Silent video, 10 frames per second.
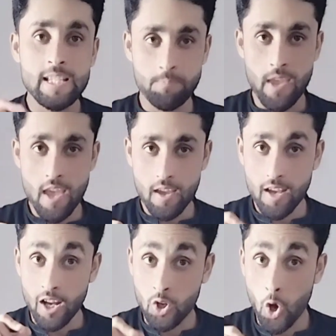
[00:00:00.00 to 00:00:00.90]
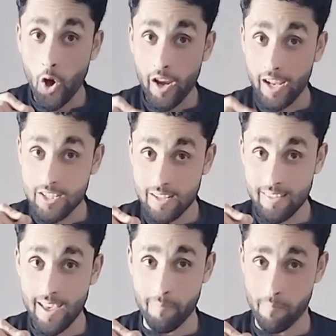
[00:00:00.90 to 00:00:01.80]
Speak according to
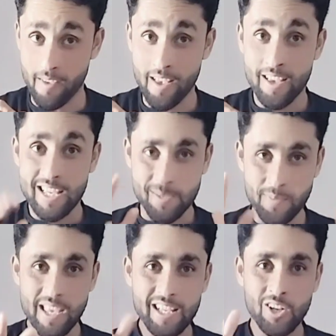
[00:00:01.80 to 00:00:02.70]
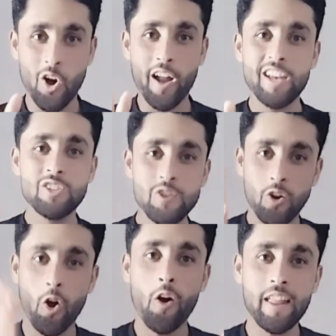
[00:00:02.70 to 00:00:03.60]
them. Speak according to
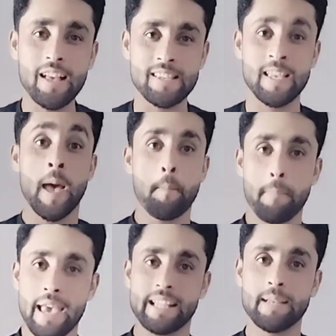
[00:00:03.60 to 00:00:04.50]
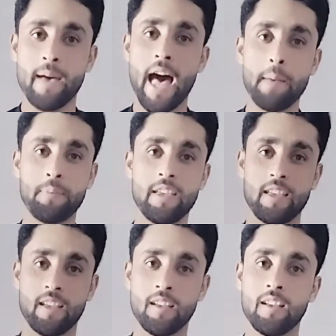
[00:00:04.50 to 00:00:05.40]
your audience. Make them
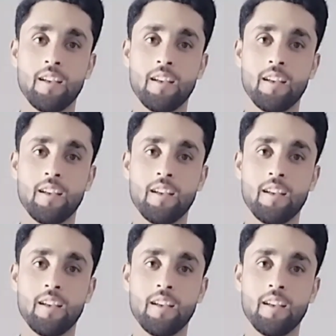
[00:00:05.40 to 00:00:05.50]
happy.